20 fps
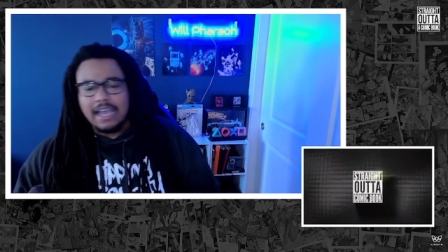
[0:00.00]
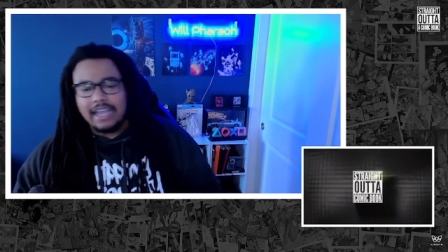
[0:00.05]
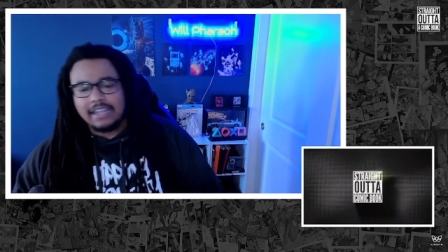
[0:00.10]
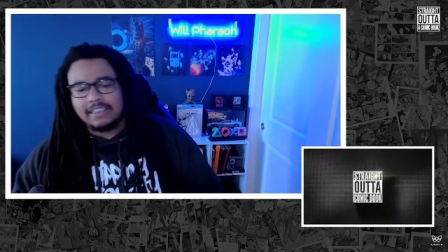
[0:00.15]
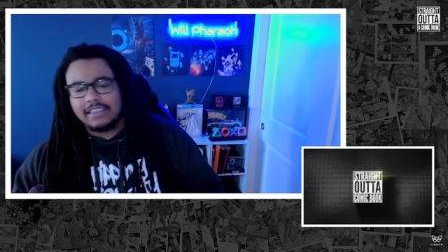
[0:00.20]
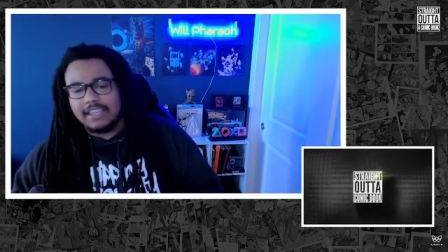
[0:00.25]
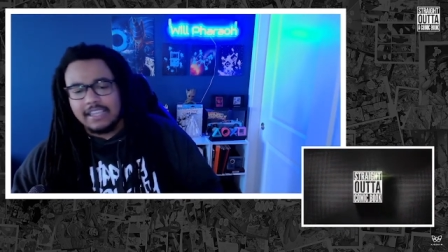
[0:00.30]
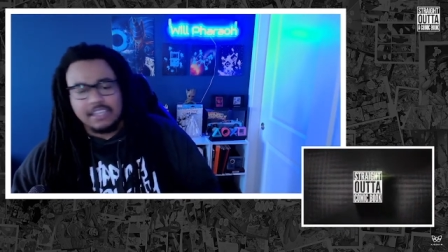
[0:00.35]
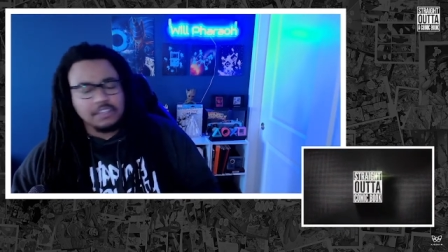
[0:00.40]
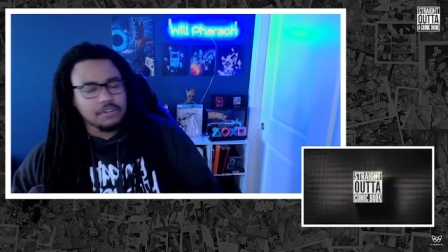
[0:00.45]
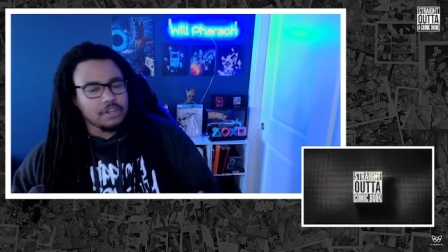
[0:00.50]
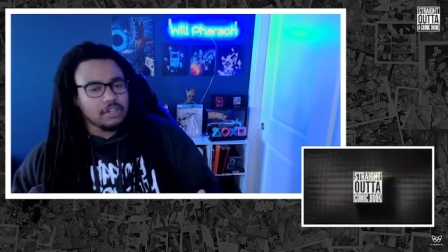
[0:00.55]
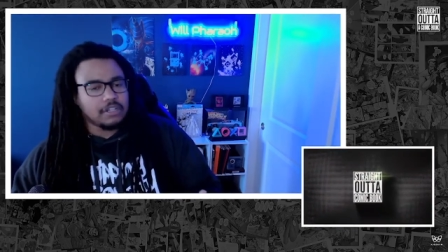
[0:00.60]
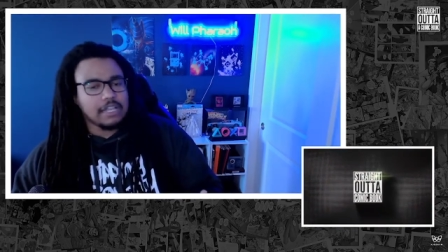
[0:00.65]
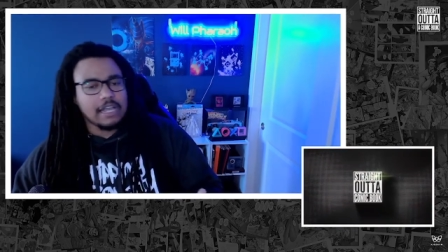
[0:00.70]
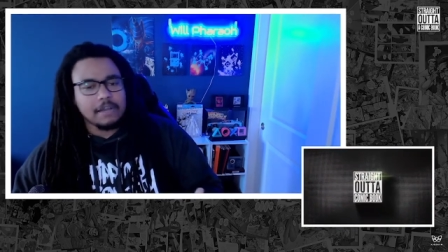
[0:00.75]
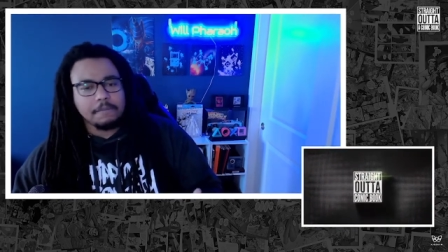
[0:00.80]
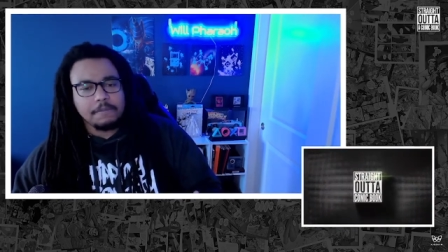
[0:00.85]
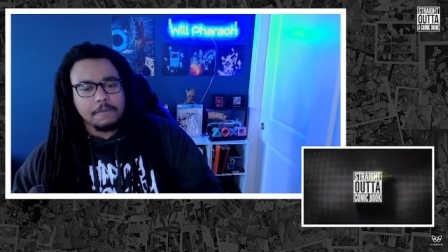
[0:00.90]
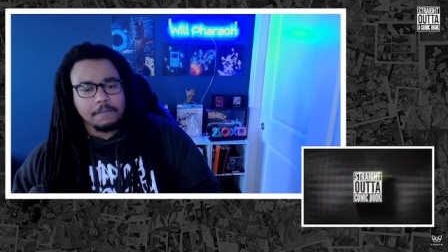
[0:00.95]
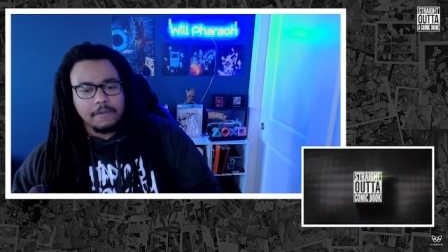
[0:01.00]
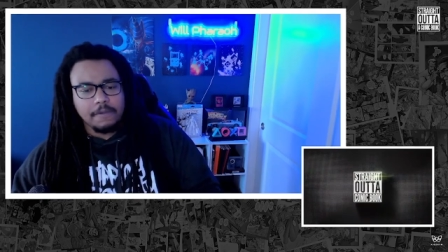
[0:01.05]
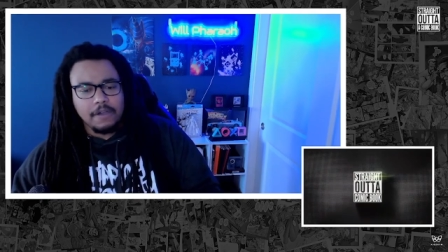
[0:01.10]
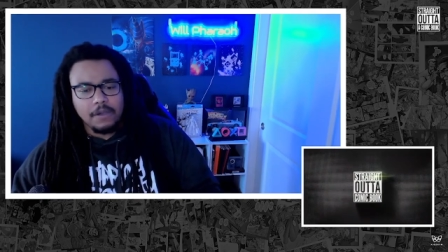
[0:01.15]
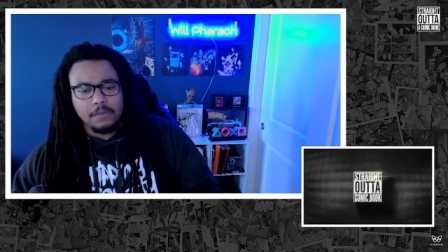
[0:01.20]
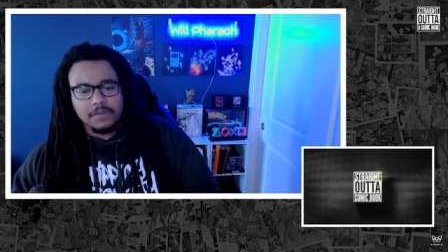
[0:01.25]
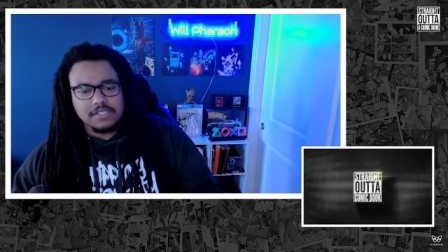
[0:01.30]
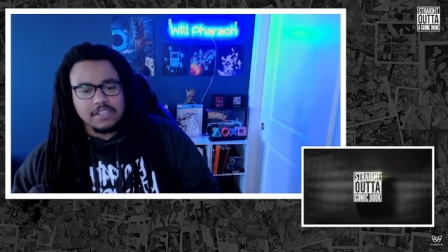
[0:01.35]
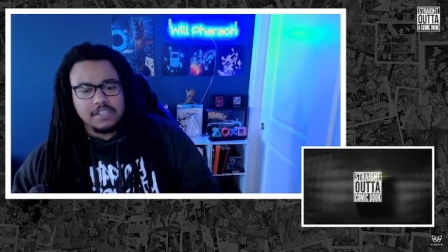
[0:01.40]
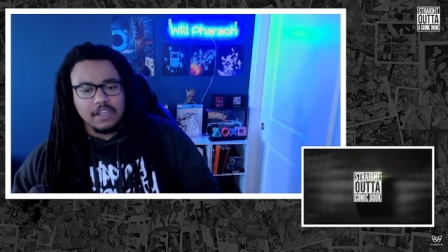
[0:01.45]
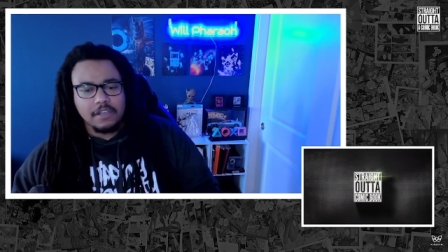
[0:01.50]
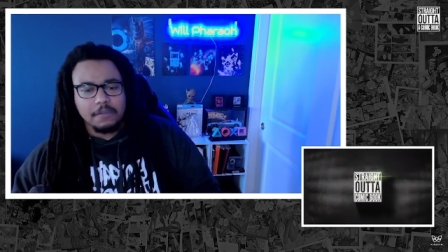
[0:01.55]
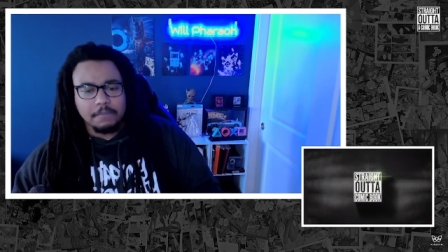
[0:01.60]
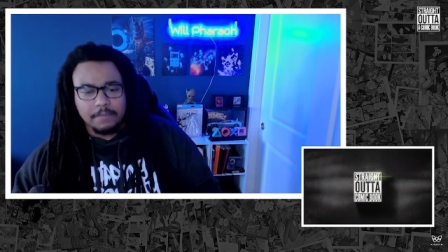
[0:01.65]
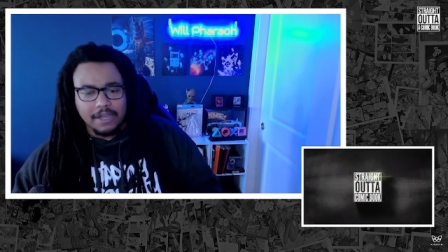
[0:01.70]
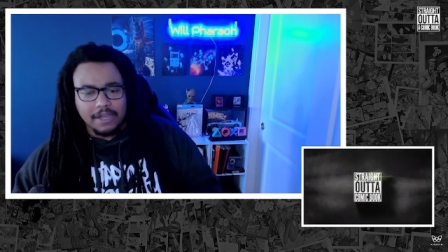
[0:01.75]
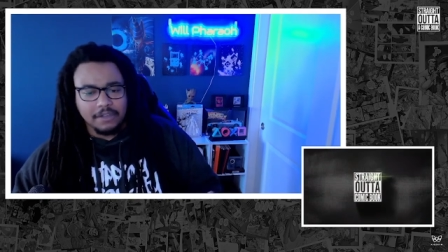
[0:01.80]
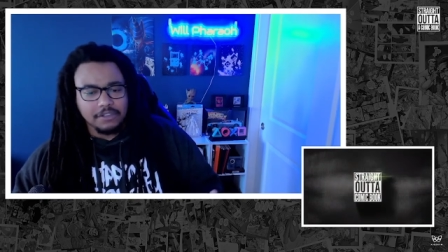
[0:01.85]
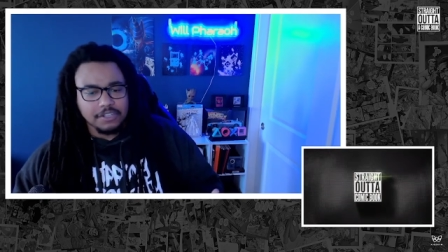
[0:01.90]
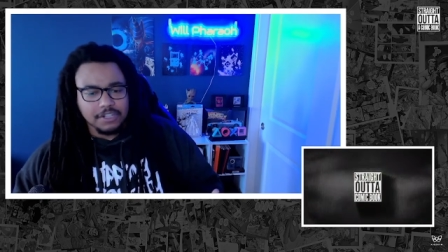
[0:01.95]
I think, you know, a lot of people always talk
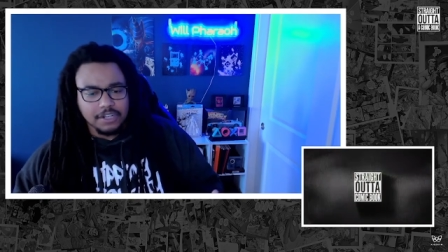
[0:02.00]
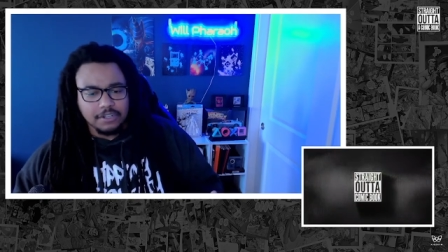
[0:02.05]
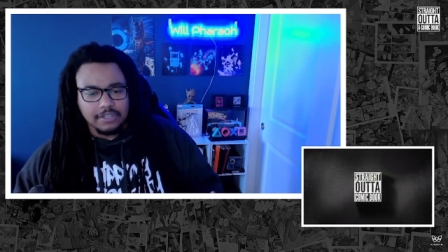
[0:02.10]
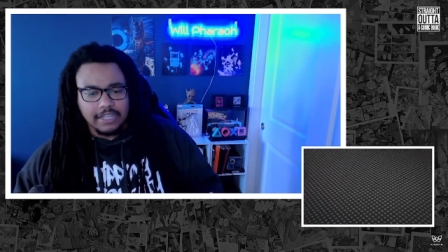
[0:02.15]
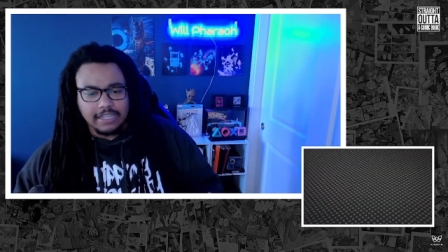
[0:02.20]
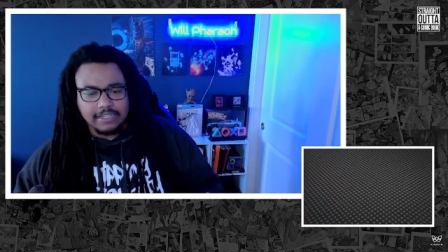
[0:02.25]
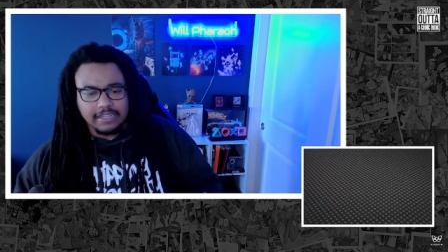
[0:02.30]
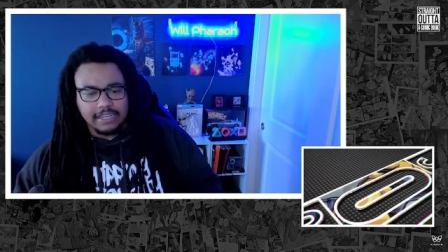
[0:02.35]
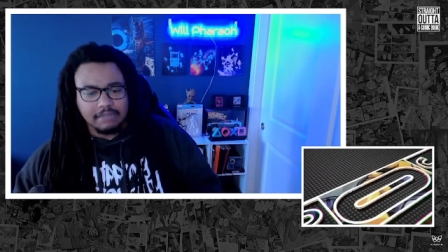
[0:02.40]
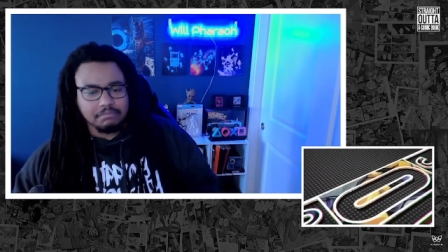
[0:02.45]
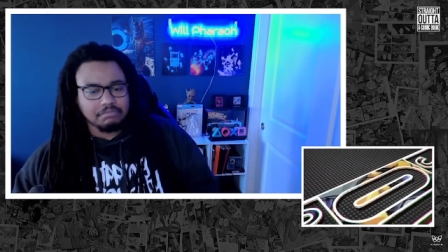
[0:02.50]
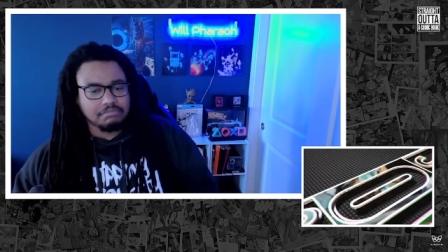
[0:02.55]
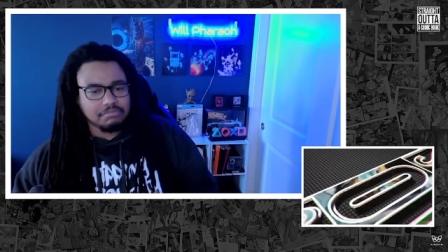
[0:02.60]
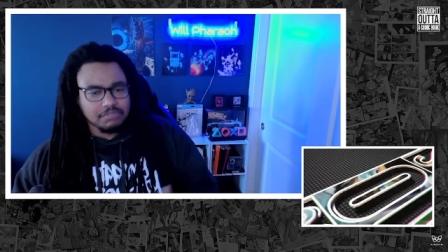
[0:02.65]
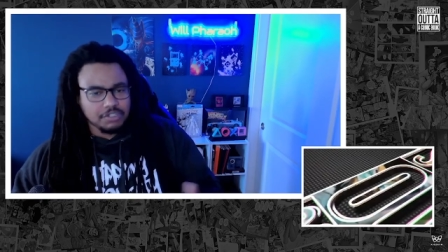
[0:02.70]
about, you know, like they,